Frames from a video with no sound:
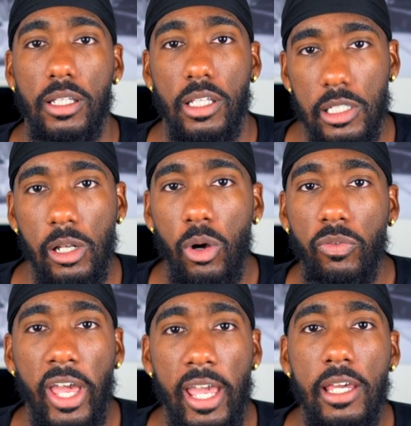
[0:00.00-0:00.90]
There's a lot
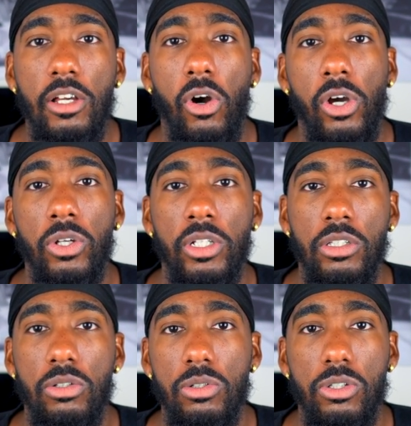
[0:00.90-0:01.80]
of hating going on
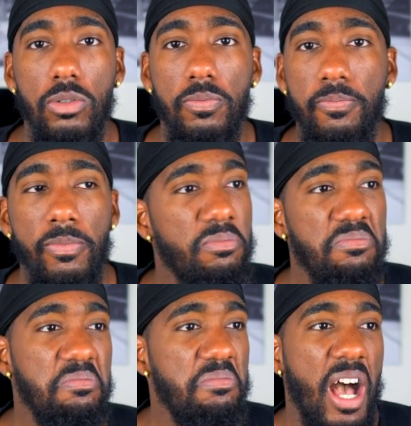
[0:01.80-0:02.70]
in YouTube.
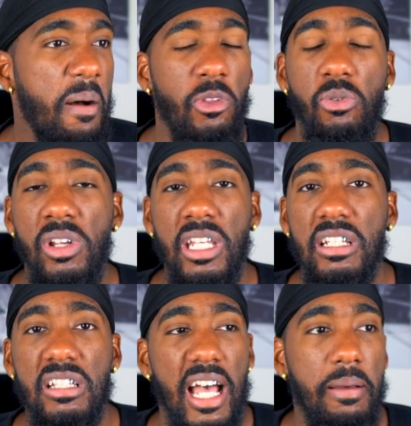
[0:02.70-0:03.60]
I'm not really
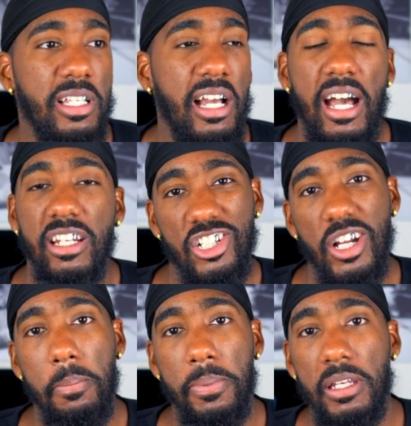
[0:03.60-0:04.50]
the type to kind of
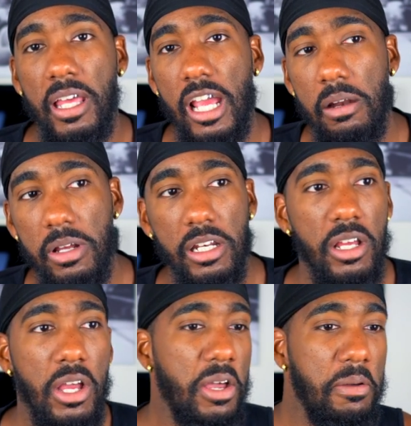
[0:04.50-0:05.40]
jump in here and
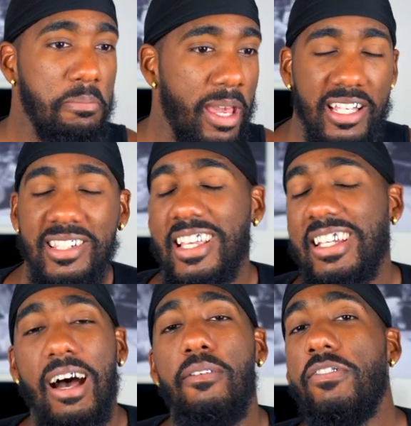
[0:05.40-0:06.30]
make sit
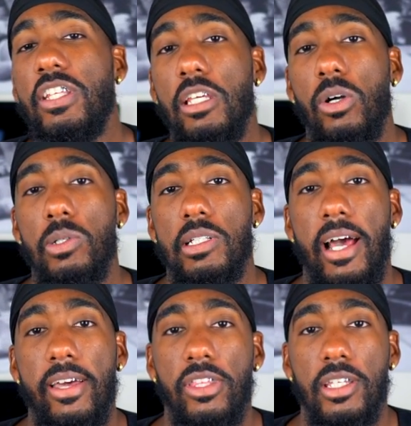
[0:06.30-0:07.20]
down videos
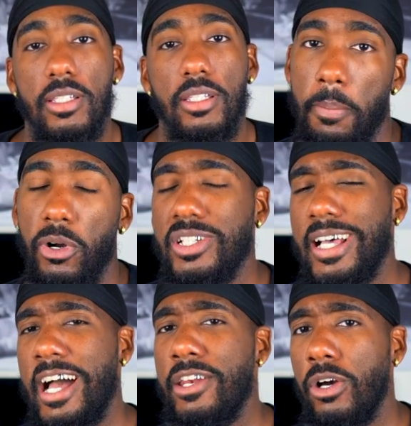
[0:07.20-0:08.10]
like this. Because
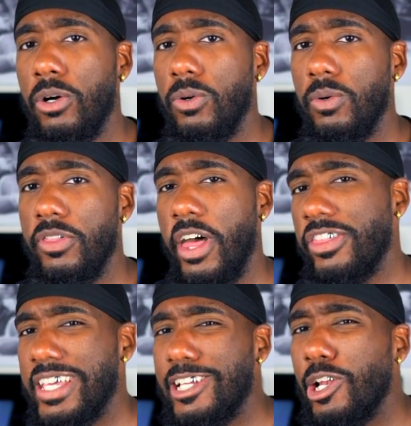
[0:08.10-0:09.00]
I know that
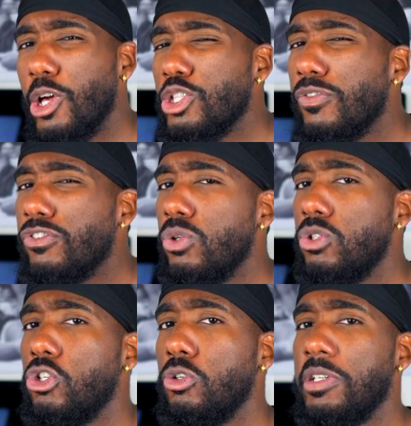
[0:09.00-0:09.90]
there's a lot of
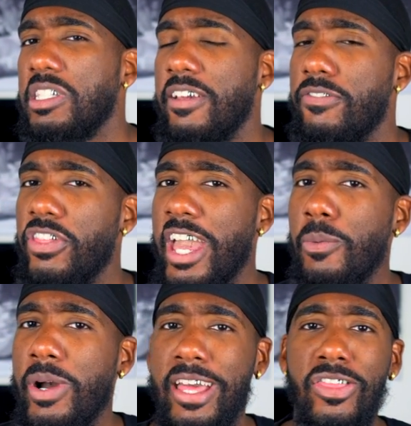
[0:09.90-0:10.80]
YouTubers, if they
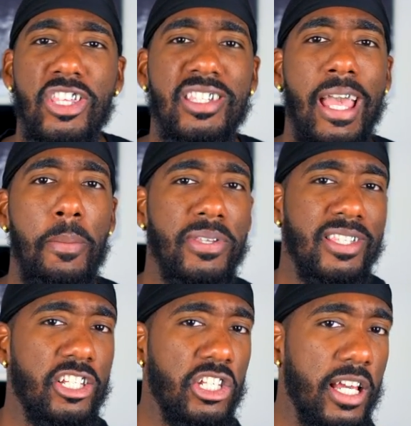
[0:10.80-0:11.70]
were in the same
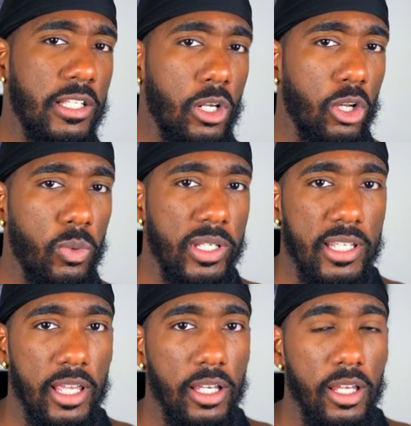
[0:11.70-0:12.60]
position as Chloe
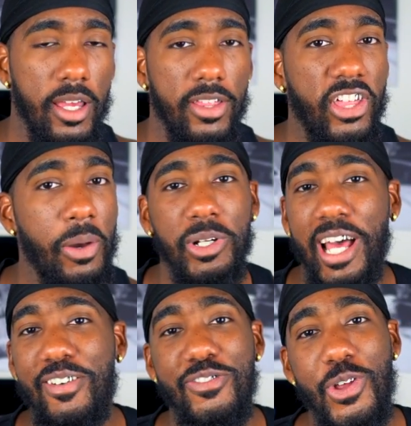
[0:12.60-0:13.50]
Ting, they would
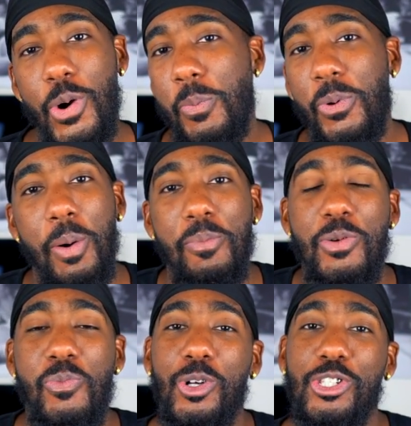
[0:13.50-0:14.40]
have no
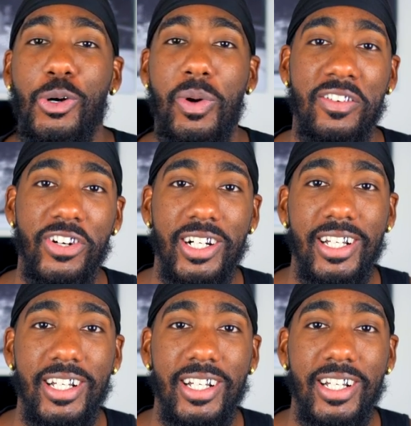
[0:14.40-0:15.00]
problem whatsoever.